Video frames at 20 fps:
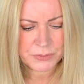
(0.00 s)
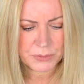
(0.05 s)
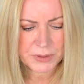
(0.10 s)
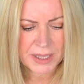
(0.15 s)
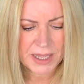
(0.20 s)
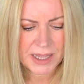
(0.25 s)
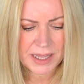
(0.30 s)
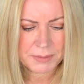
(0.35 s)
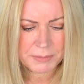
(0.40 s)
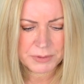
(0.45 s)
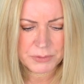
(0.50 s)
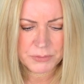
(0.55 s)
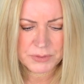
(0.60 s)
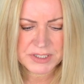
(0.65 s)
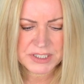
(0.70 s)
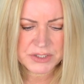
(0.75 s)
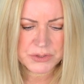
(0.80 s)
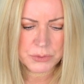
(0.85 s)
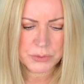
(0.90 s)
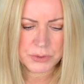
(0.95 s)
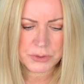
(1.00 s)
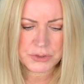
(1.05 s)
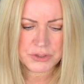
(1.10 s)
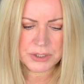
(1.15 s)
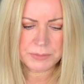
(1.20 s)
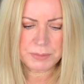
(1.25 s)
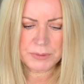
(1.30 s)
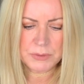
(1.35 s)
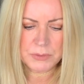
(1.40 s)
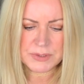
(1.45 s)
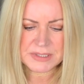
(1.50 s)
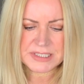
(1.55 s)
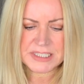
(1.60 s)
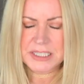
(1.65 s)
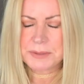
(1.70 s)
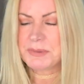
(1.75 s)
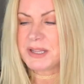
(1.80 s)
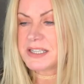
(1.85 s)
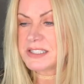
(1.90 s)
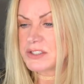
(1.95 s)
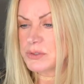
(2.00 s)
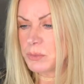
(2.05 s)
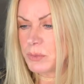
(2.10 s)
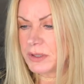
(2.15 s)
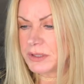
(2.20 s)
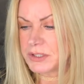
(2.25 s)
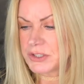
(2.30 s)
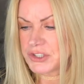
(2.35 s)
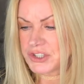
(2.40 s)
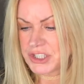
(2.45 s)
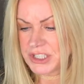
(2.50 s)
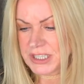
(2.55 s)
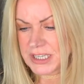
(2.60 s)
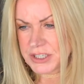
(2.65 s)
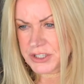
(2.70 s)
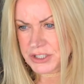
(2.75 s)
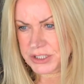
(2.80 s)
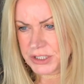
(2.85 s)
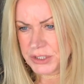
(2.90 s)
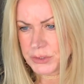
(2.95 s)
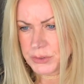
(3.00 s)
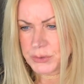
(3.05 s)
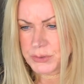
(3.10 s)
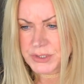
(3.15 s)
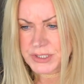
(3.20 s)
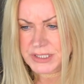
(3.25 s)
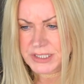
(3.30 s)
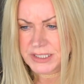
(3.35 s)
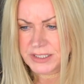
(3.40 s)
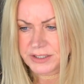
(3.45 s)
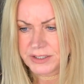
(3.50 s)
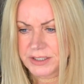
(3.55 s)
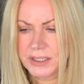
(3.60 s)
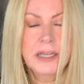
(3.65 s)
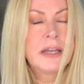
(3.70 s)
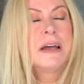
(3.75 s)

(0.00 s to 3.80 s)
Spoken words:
Calm and Restore Triple Oat Serum. That's the one that she actually used there.